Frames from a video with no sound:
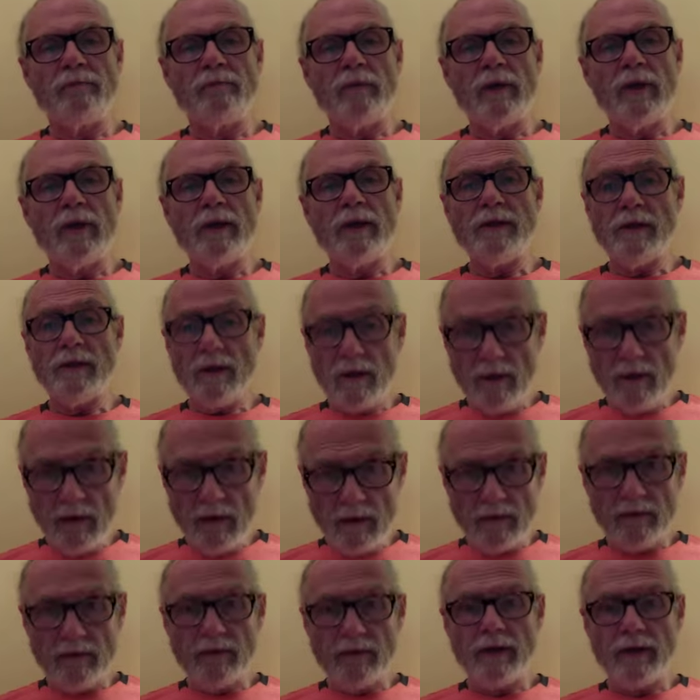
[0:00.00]
It's
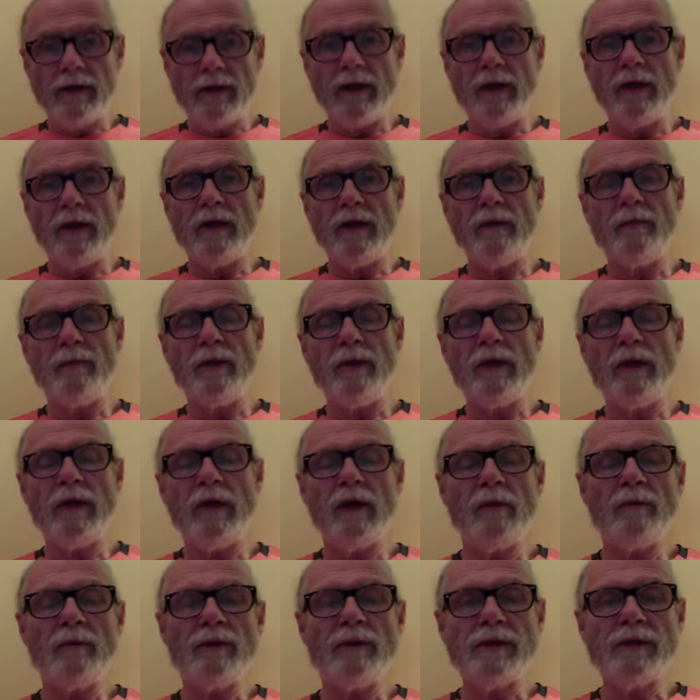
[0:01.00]
harder today to
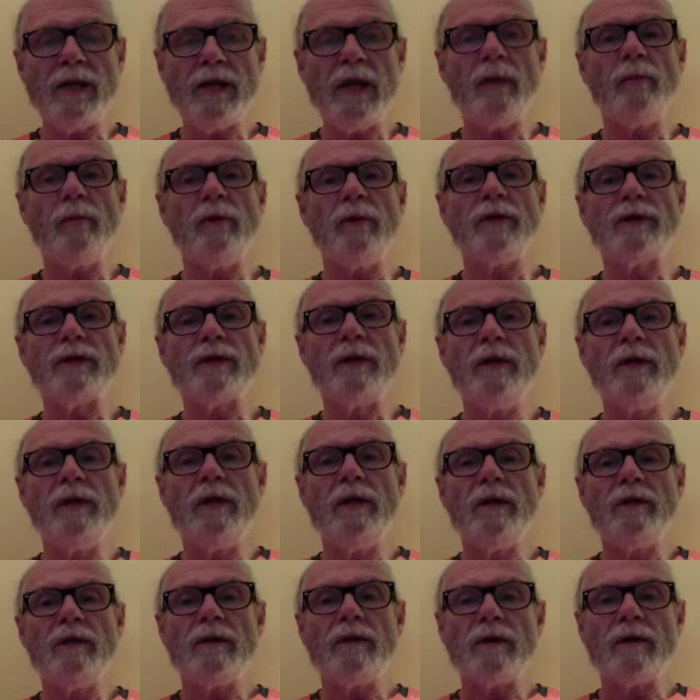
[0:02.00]
become established.
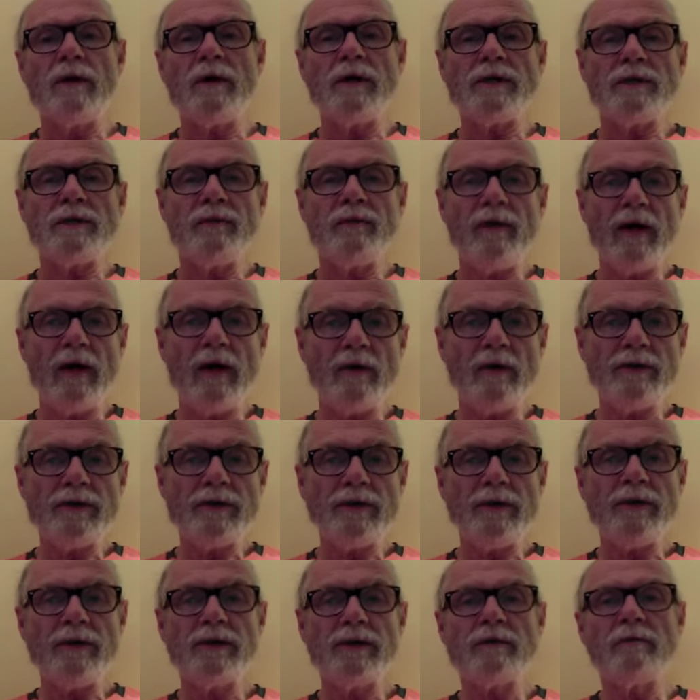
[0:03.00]
The cost of
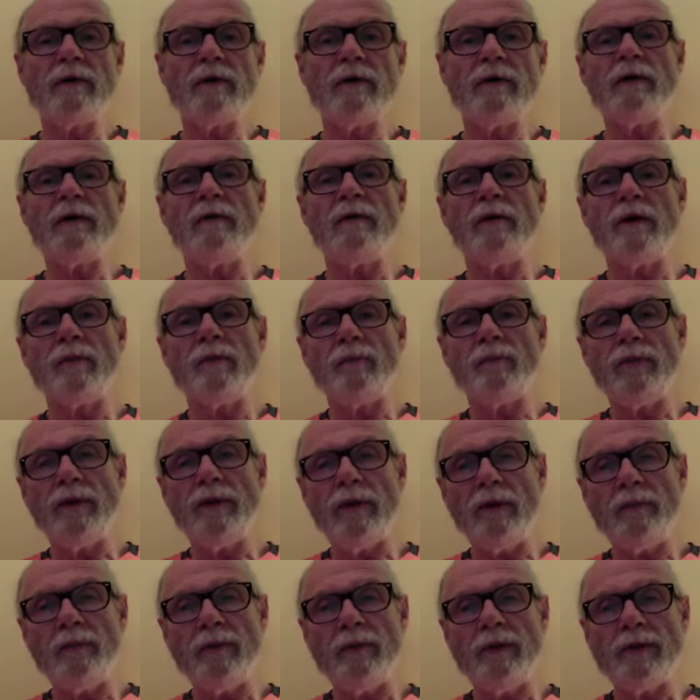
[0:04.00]
housing is greater,
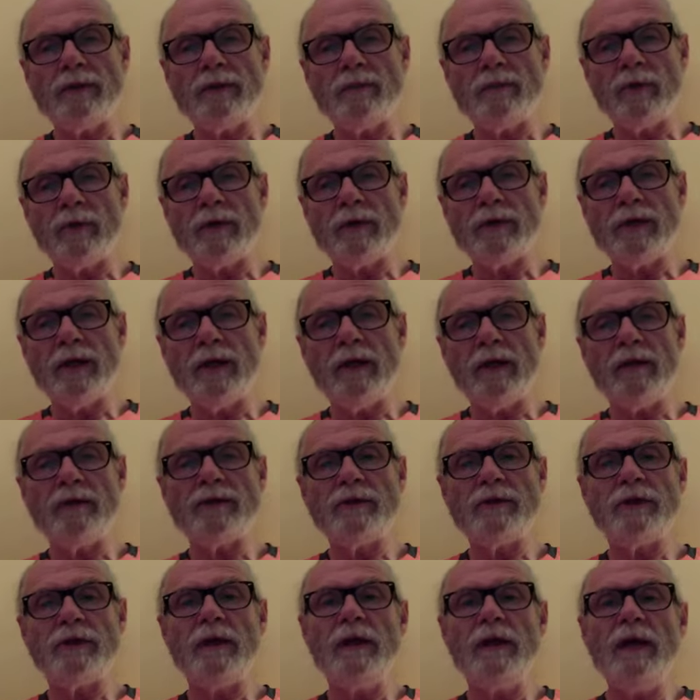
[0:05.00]
unemployment is more
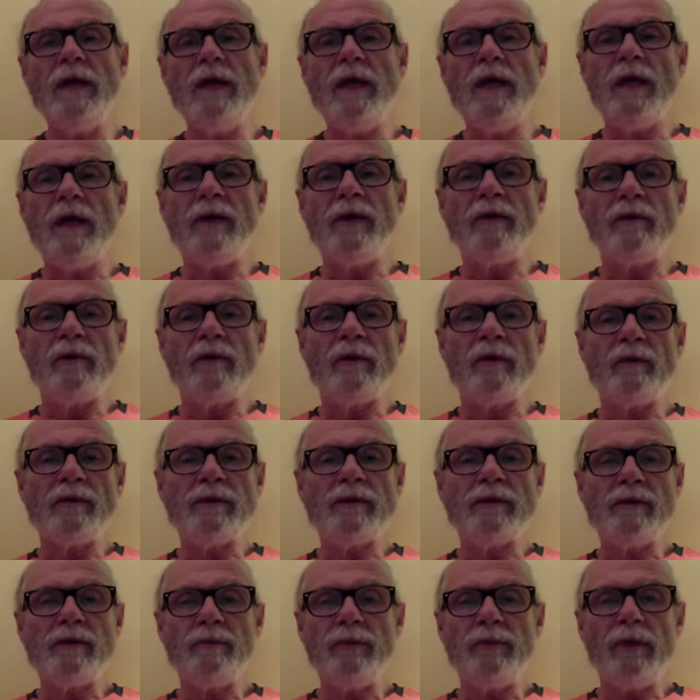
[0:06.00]
challenging, and there are
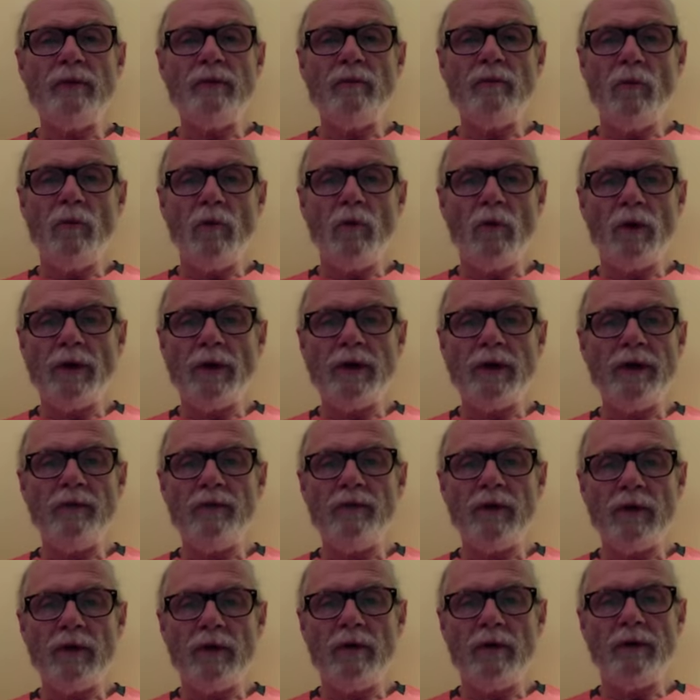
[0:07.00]
simply more
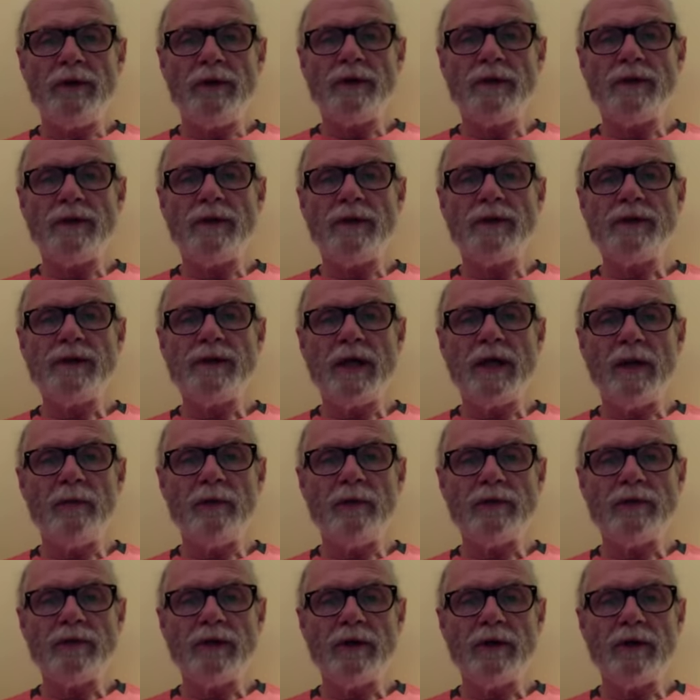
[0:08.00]
difficulties in
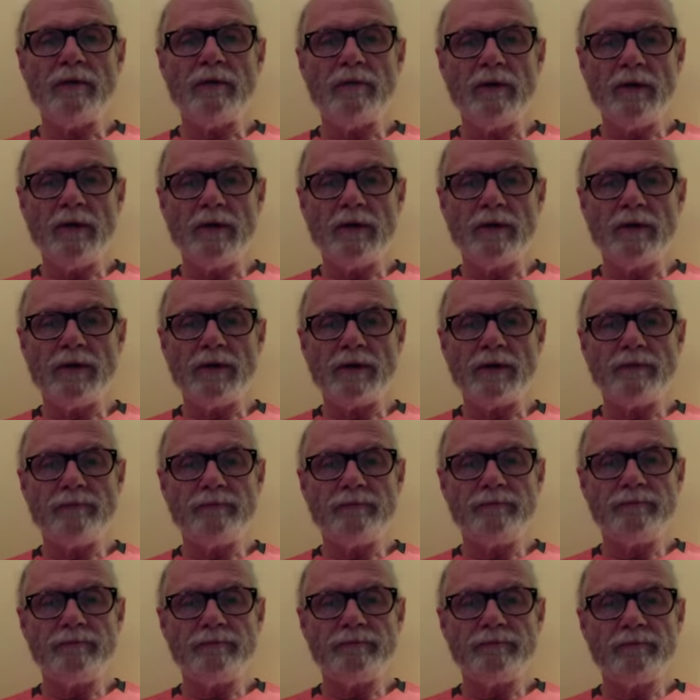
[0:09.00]
establishing careers.
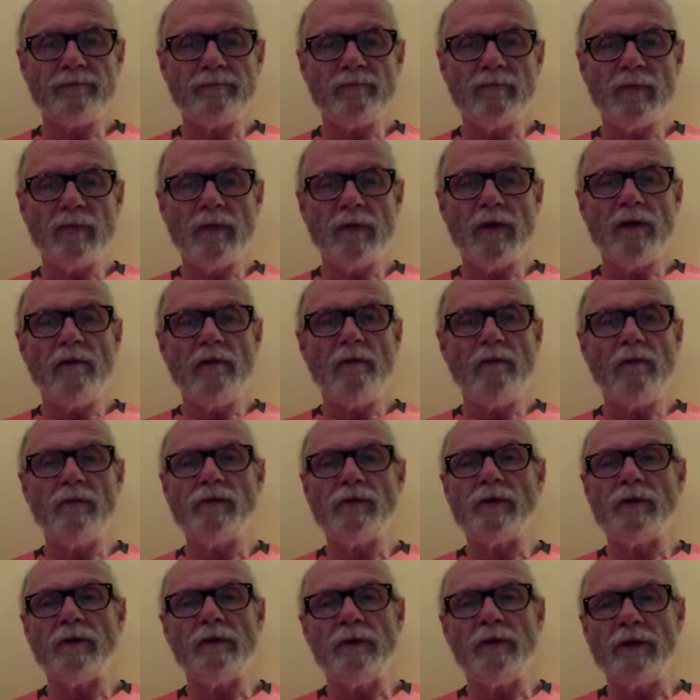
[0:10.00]
We've
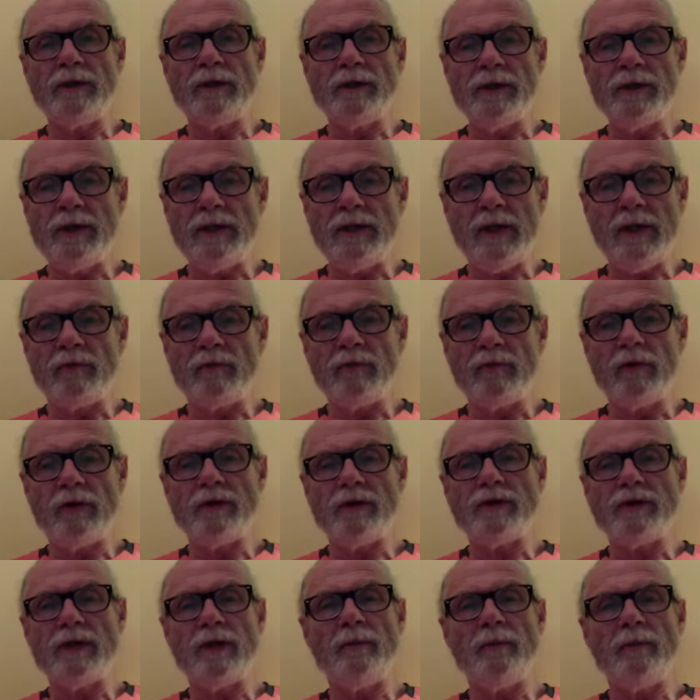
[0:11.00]
certainly seen that, for
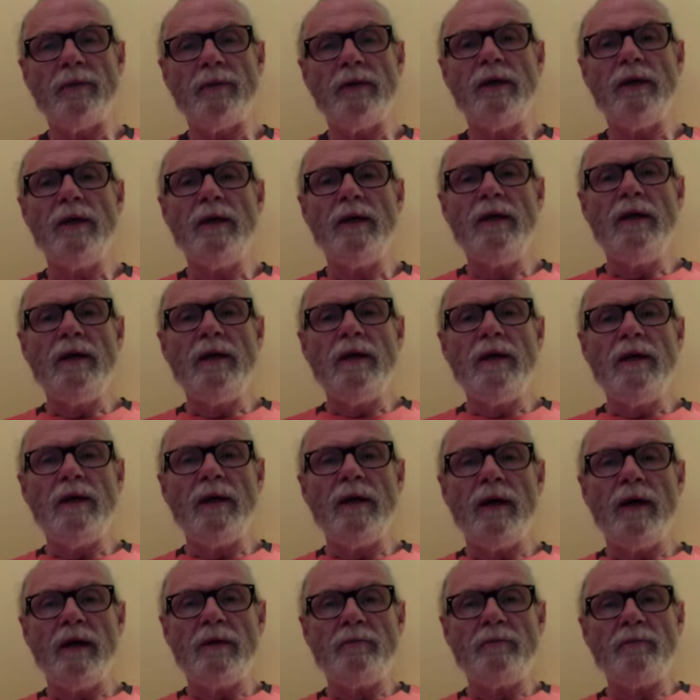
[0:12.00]
example, in
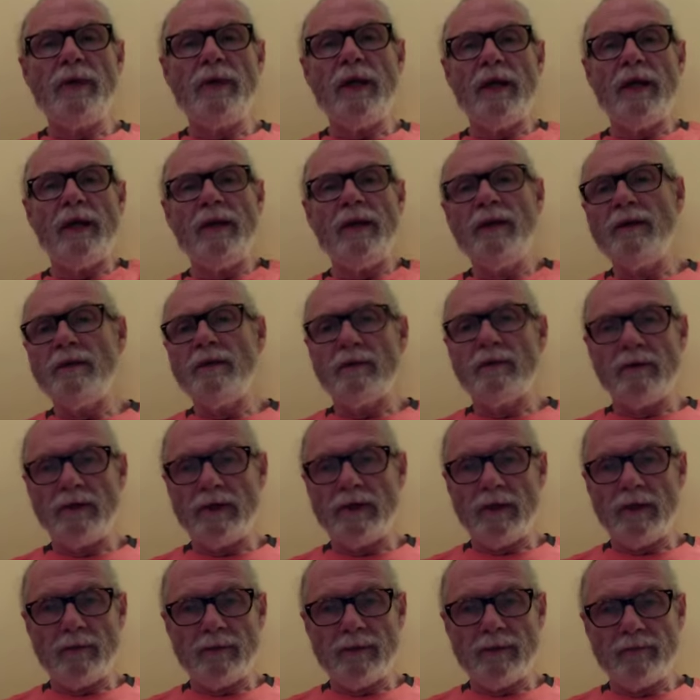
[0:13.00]
unpaid
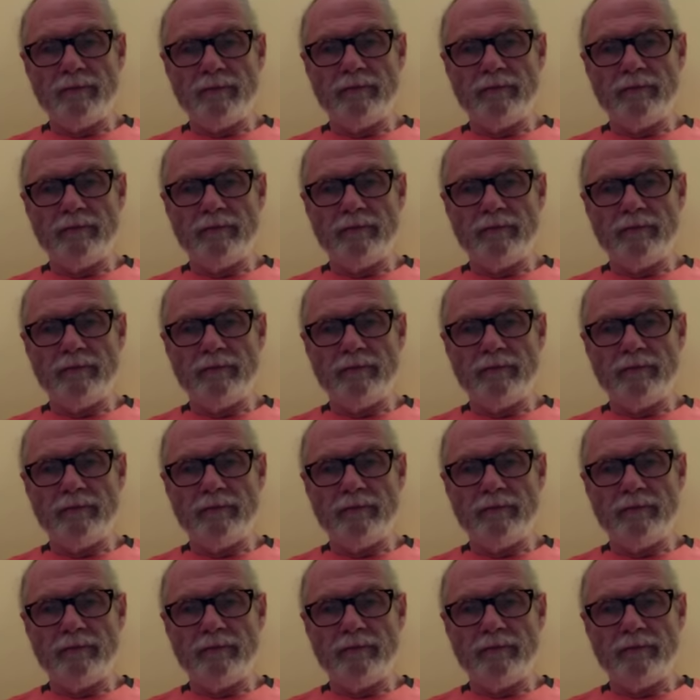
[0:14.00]
internships.